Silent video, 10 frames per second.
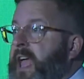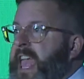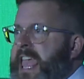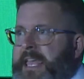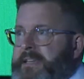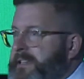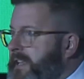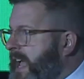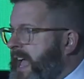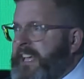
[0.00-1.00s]

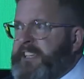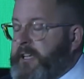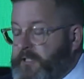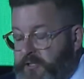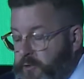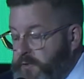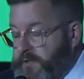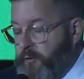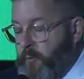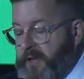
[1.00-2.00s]
in
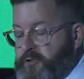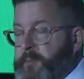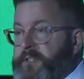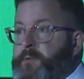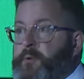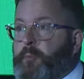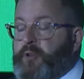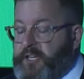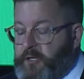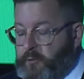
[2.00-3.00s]
exclusive arrangements with
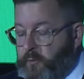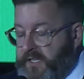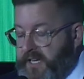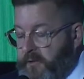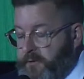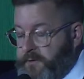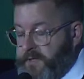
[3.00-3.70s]
particular retailers.